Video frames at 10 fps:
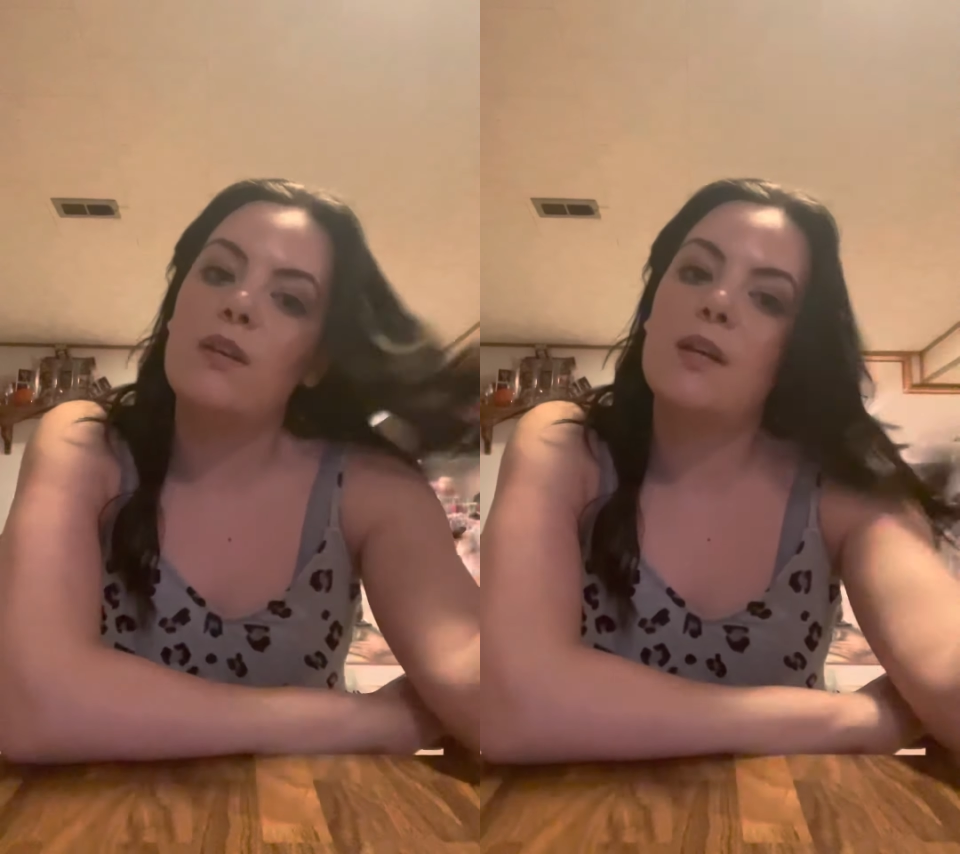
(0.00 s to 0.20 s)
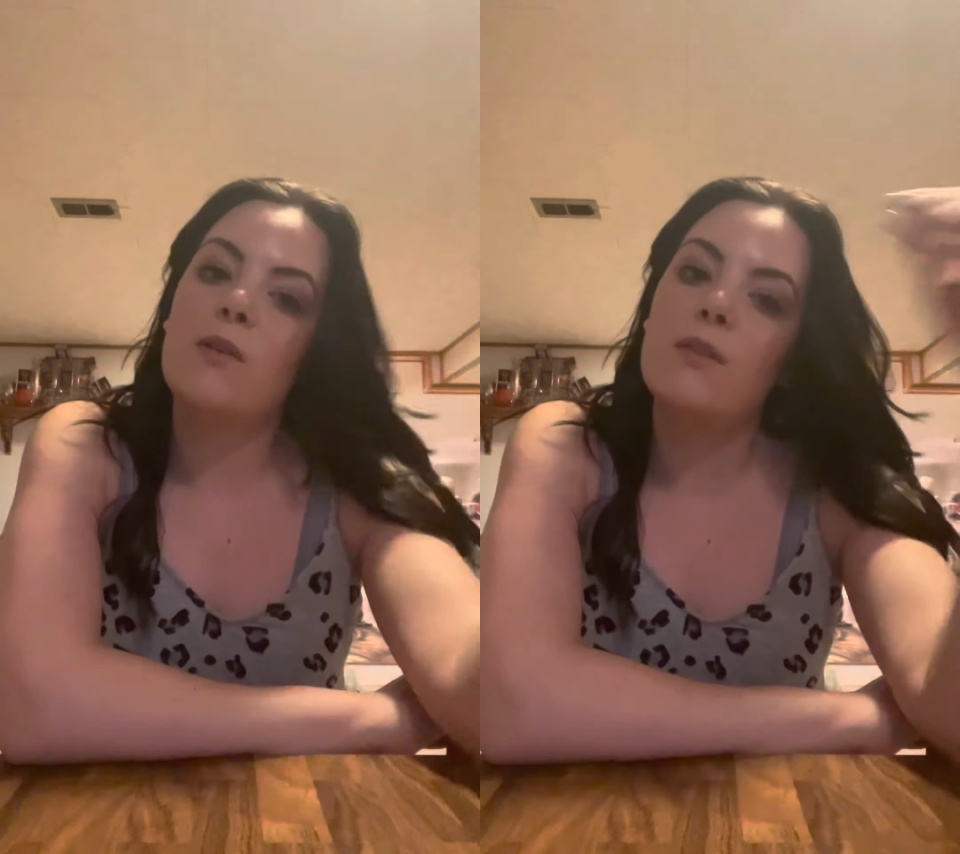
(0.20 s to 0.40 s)

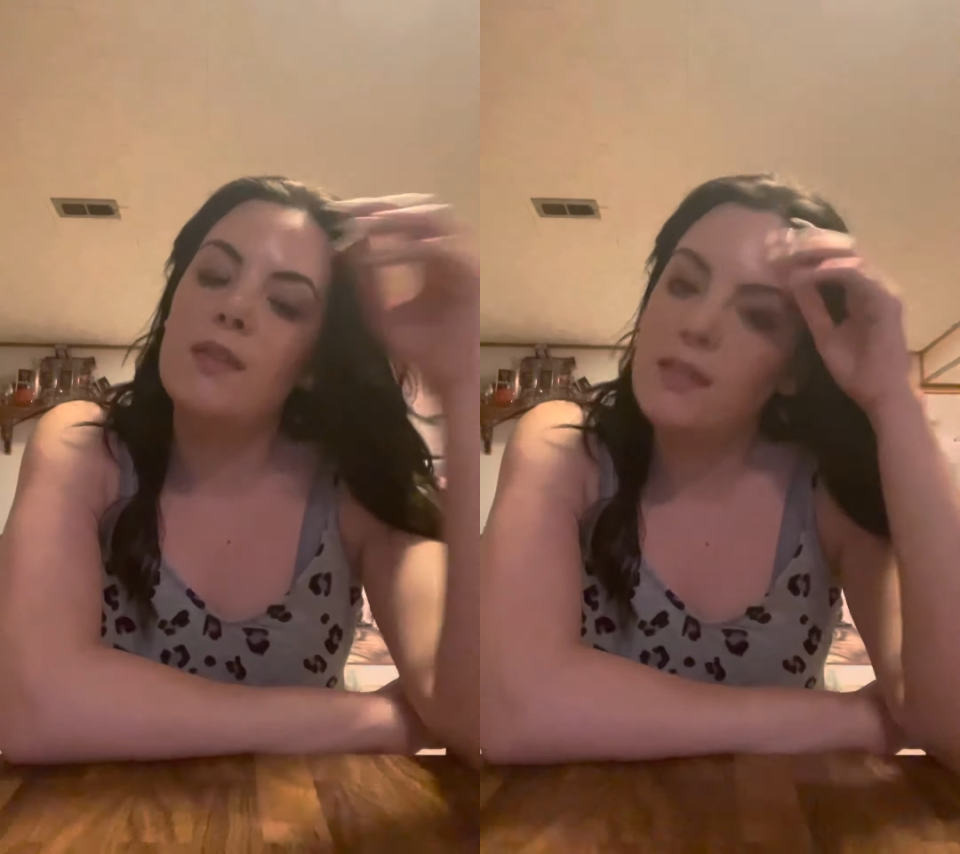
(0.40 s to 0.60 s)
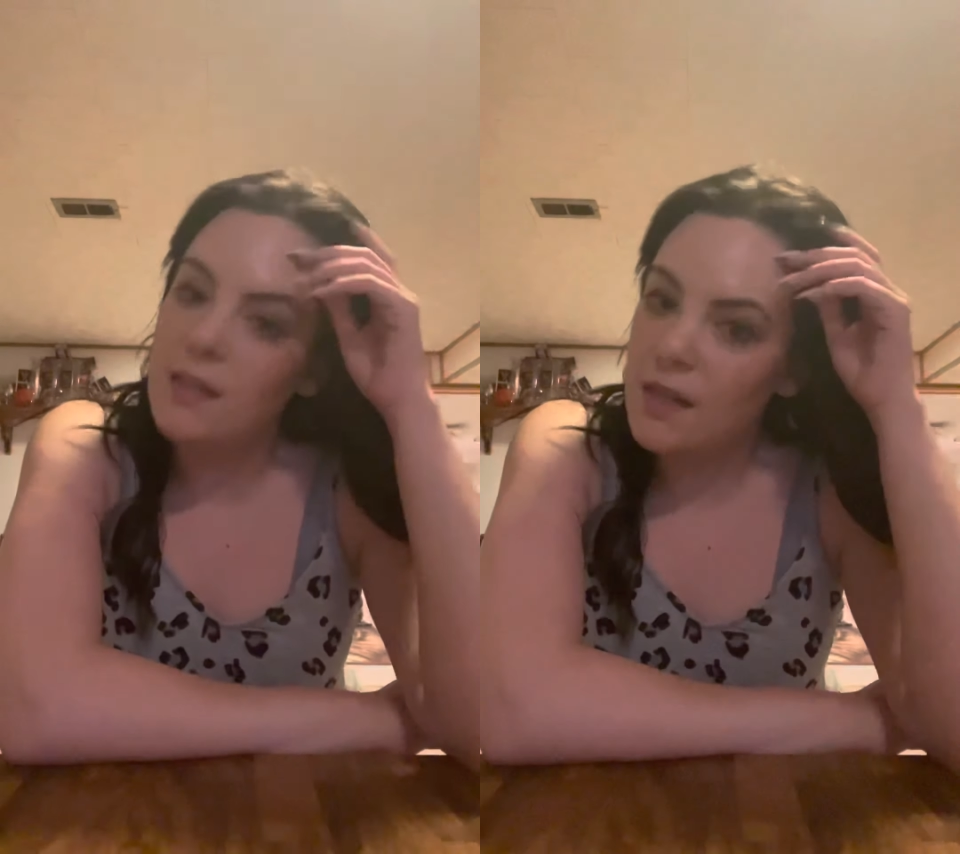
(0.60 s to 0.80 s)
here in
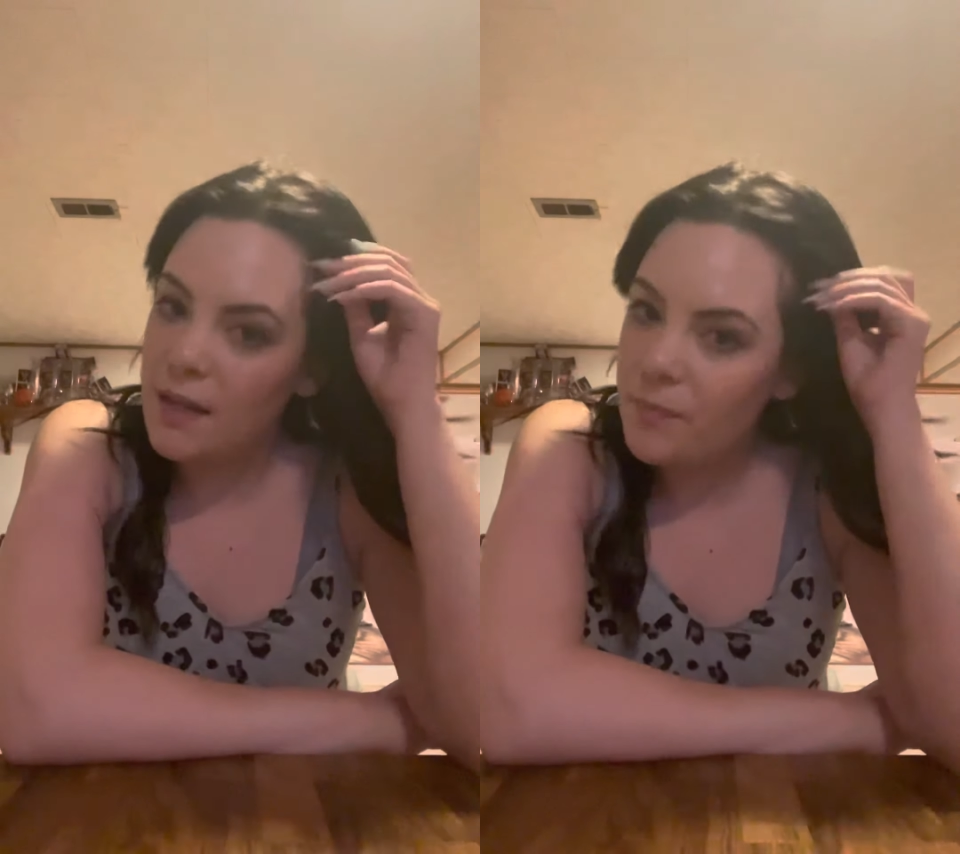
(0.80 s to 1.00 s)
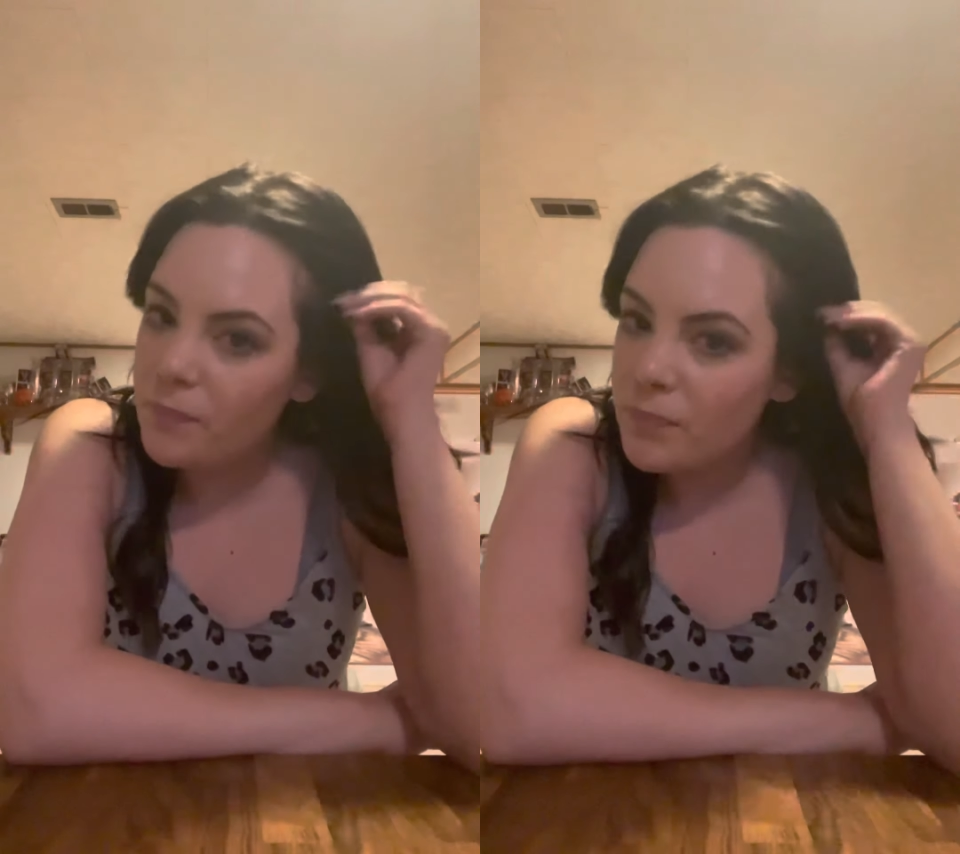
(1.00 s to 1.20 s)
the
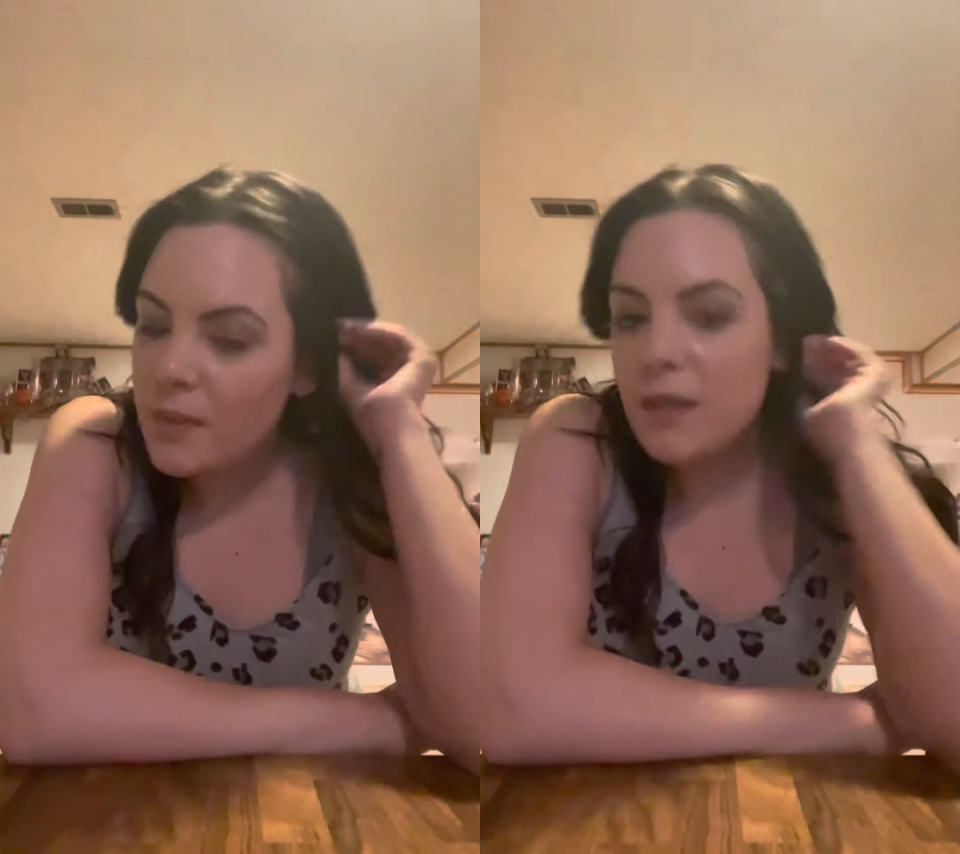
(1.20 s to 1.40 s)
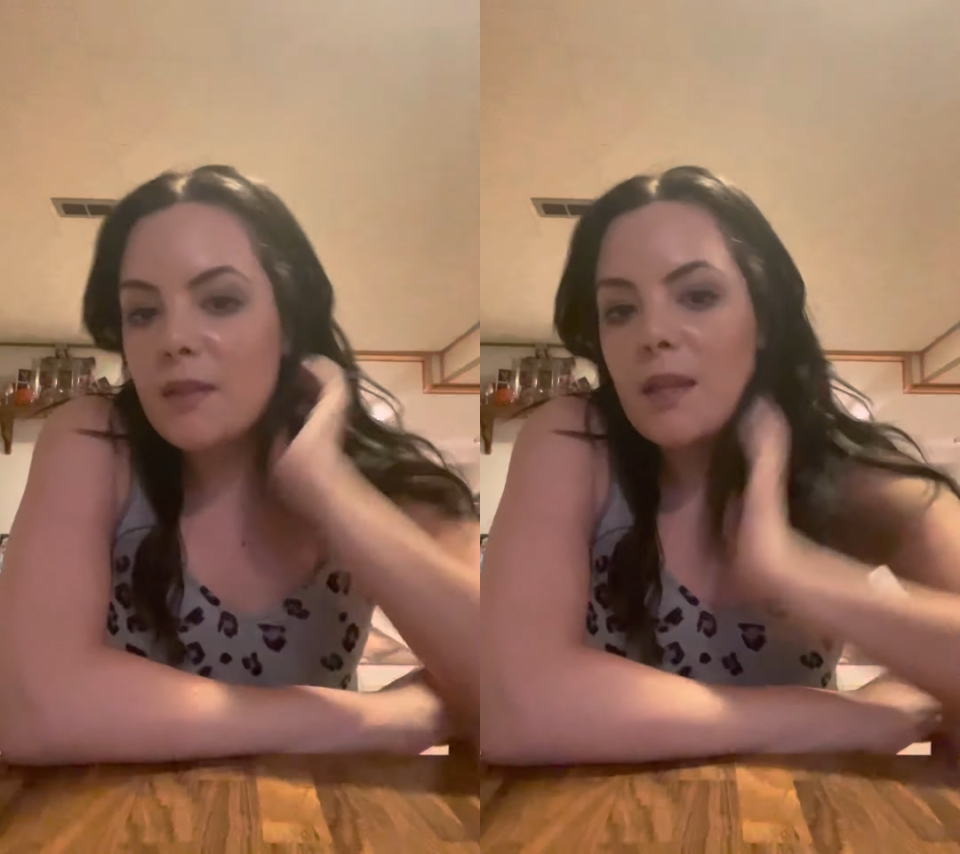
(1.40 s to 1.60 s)
city
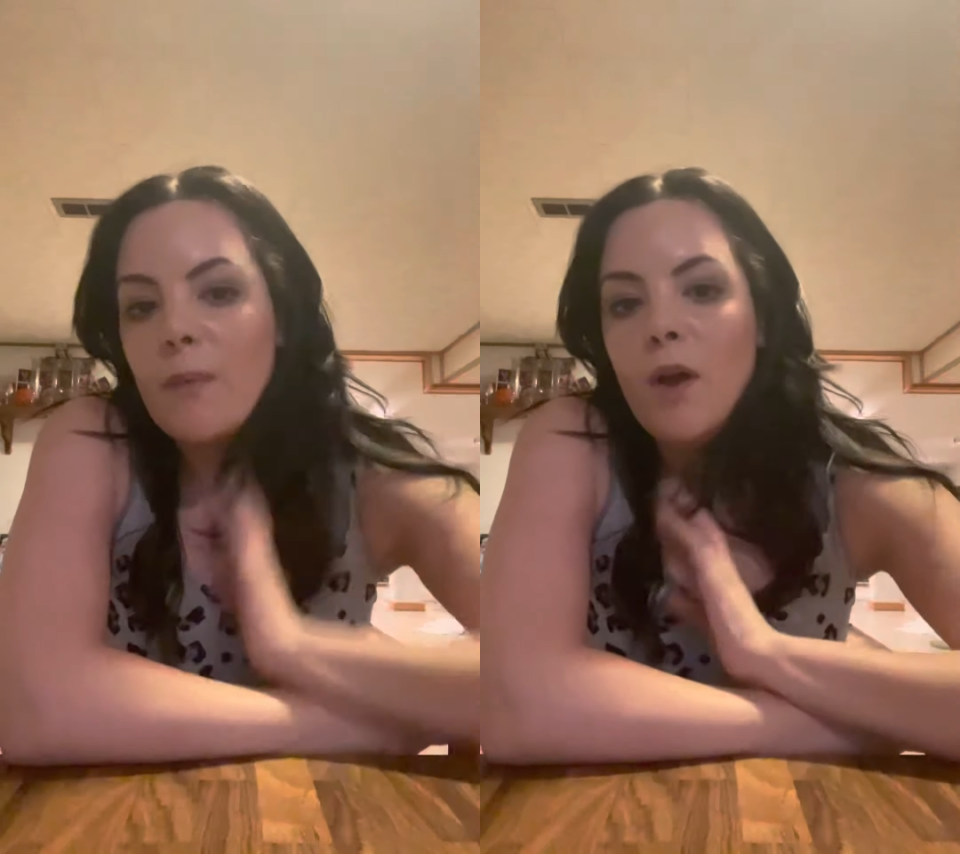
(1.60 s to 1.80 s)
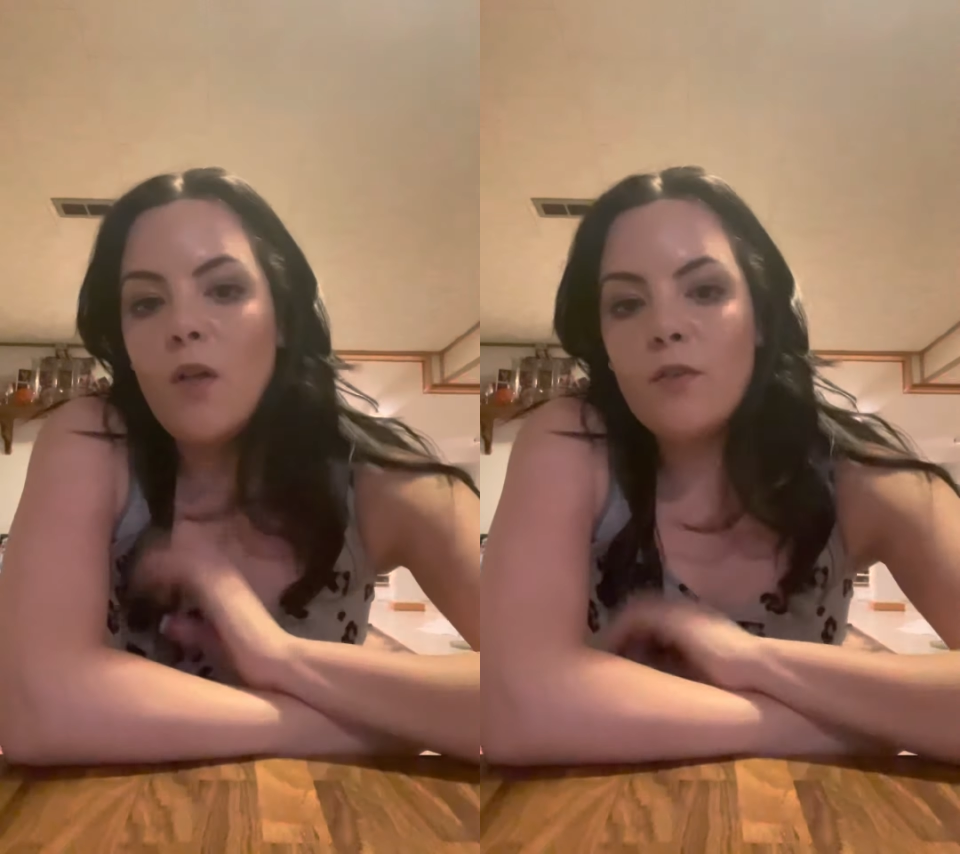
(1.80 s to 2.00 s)
that
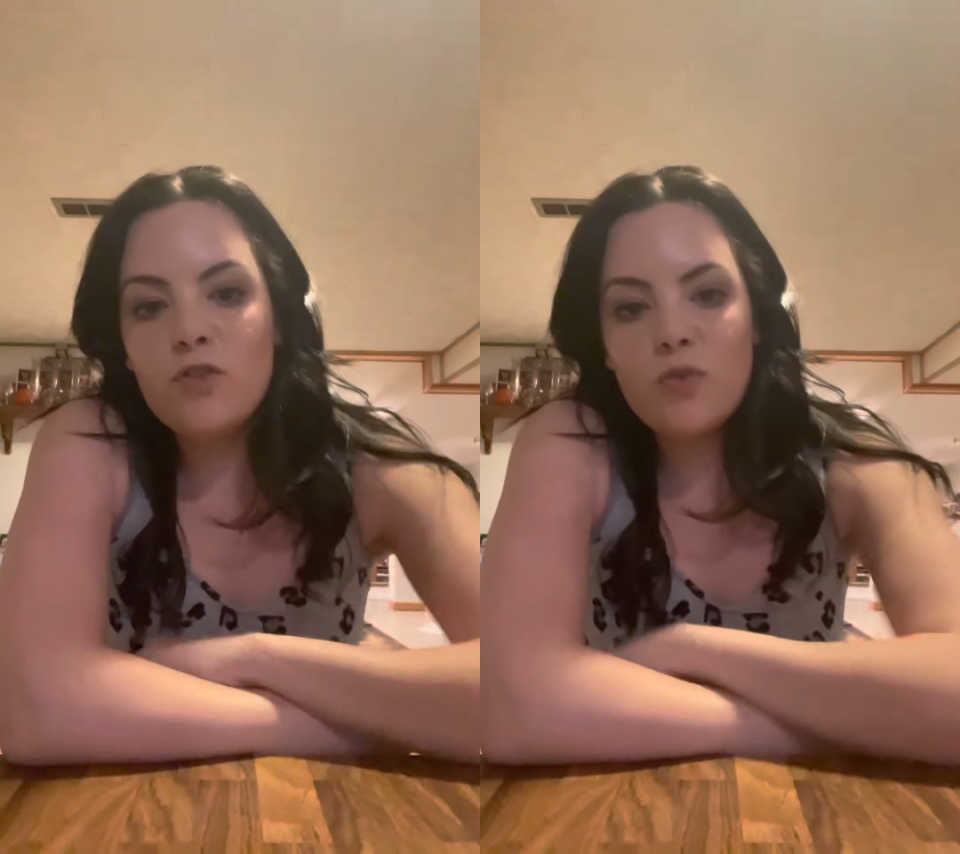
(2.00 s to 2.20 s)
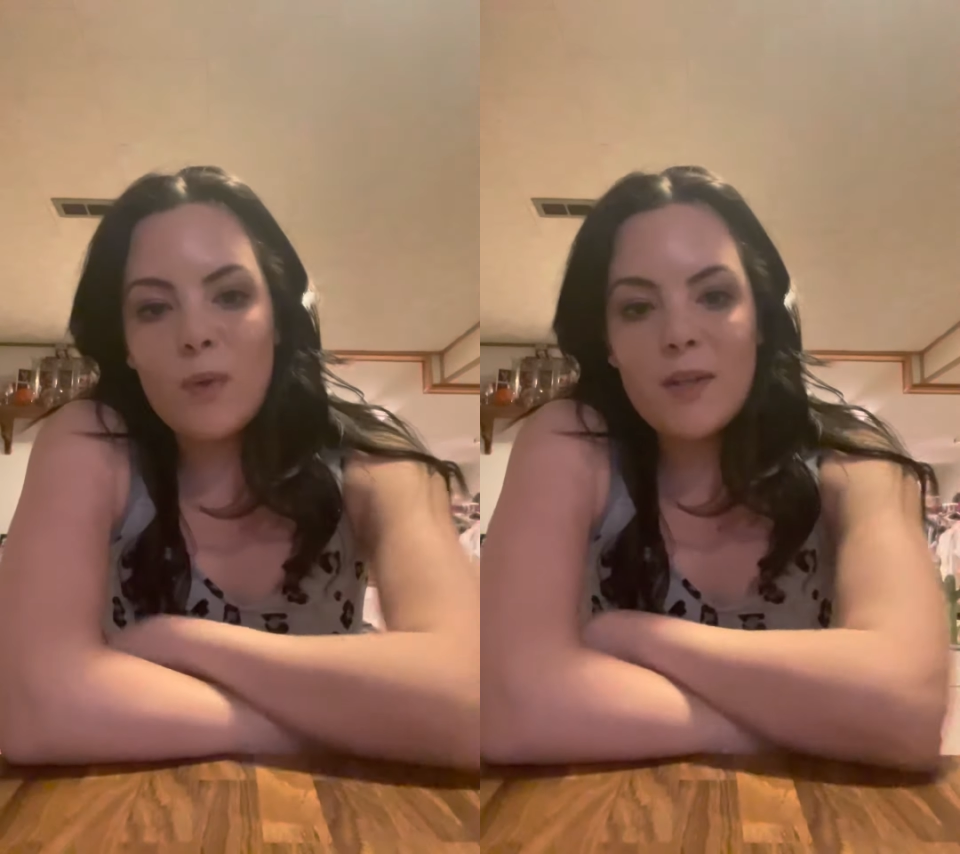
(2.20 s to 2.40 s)
we all enjoy.